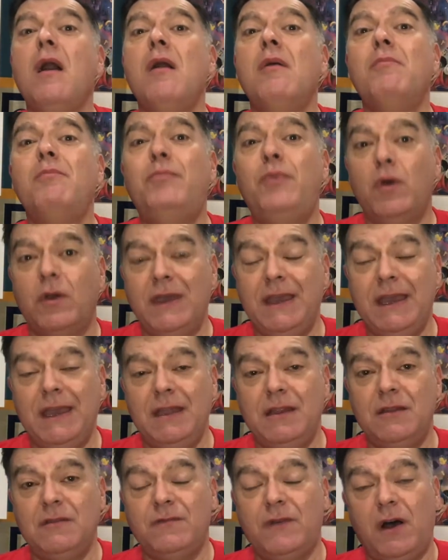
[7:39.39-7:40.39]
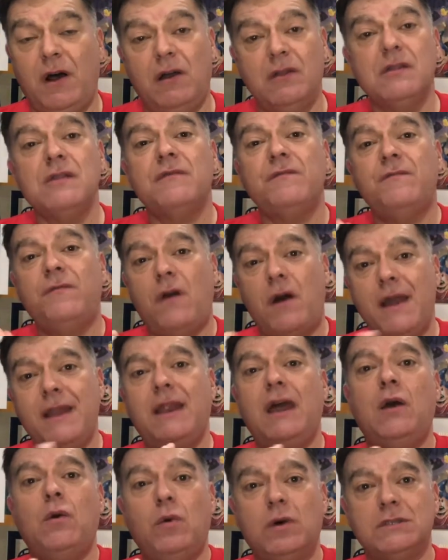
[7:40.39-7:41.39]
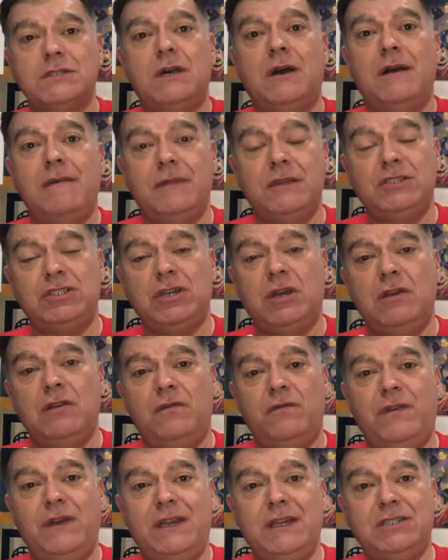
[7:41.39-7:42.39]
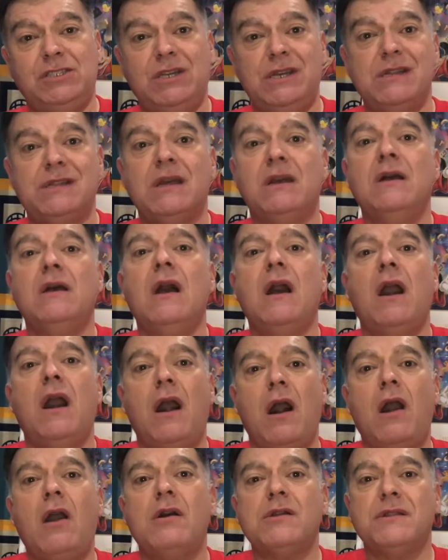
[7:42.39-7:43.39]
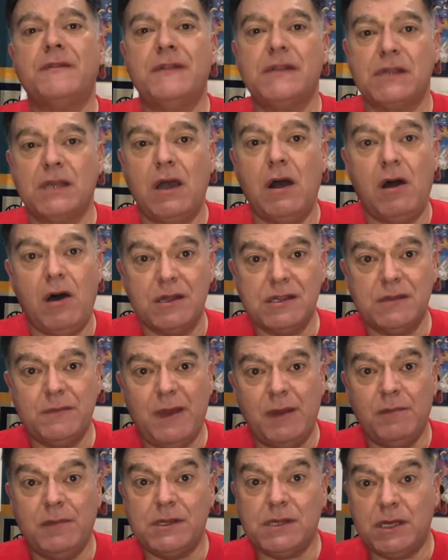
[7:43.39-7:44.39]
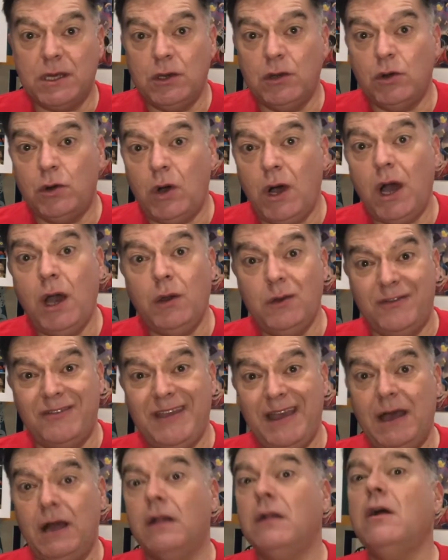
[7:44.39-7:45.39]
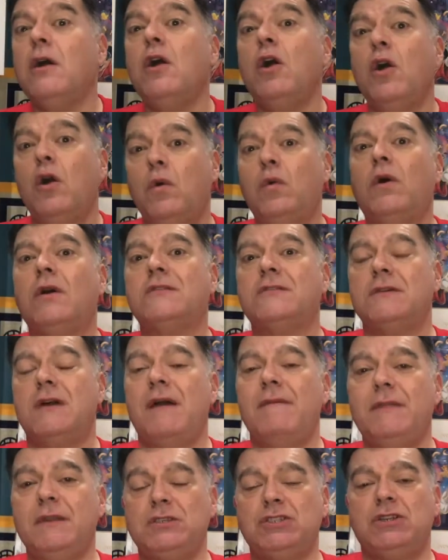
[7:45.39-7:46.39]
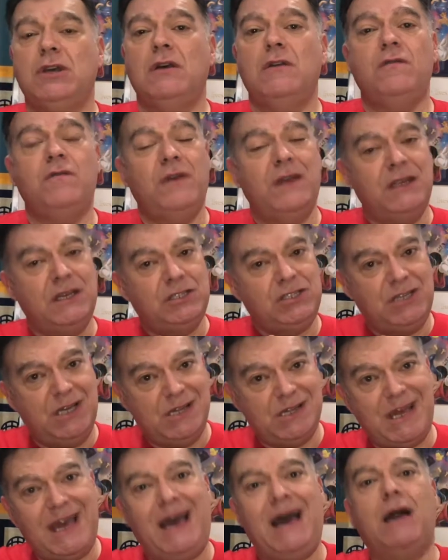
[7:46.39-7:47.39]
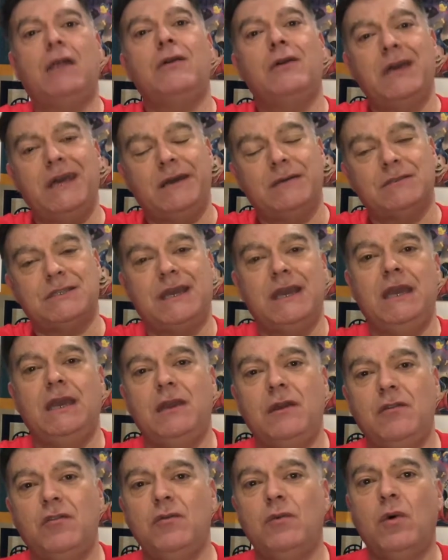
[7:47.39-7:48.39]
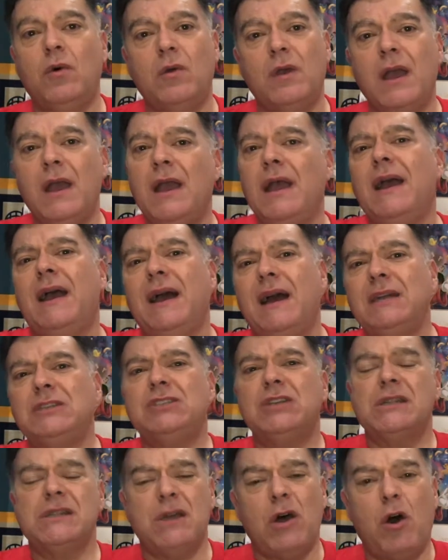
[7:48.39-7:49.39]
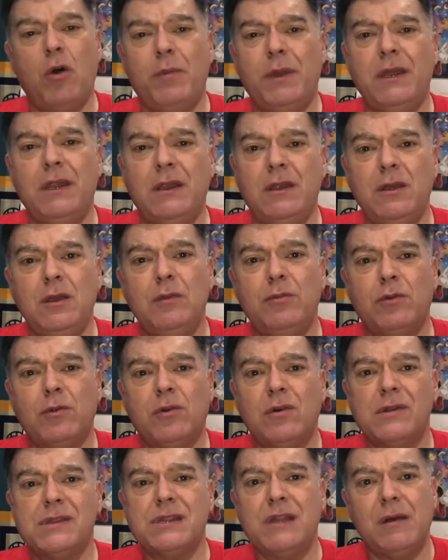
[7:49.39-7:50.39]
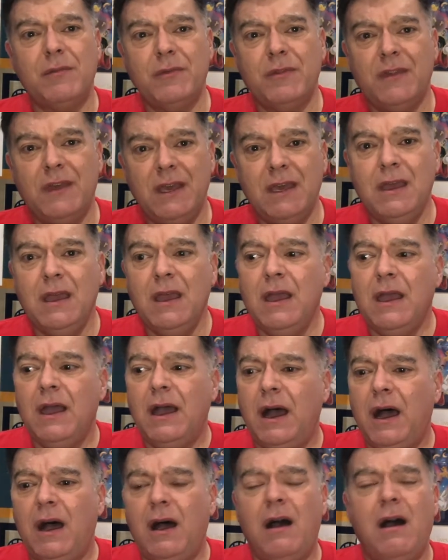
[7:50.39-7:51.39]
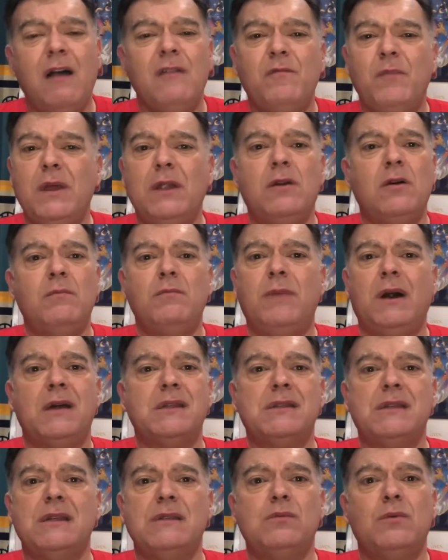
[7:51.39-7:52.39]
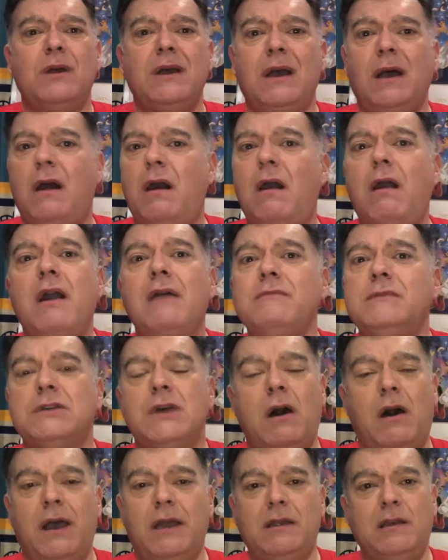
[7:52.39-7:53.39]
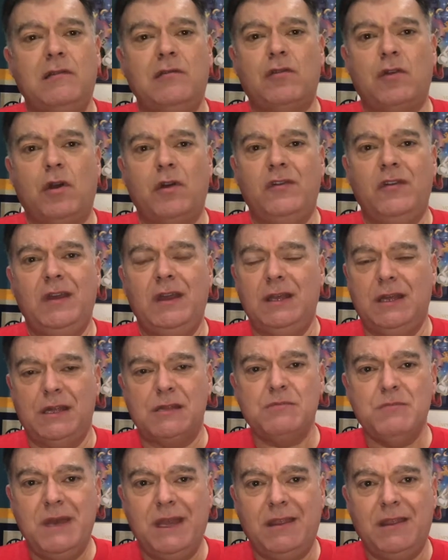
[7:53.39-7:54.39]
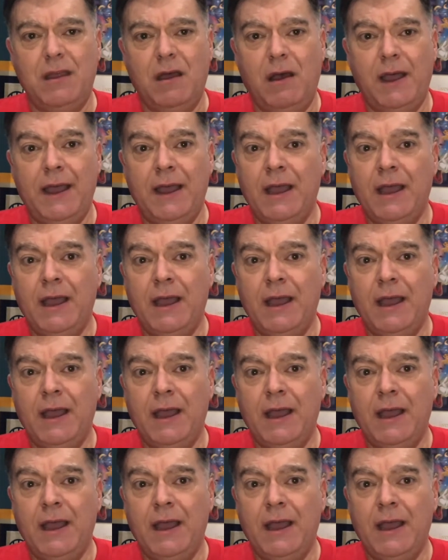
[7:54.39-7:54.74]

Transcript: Book it in advance, find out what time the show finishes, ask the cast members at your hotel what time the show finishes, how long it will take you to walk, and just hop in an Uber or something. I've been on buses where I'm tired and grotty and it's midnight,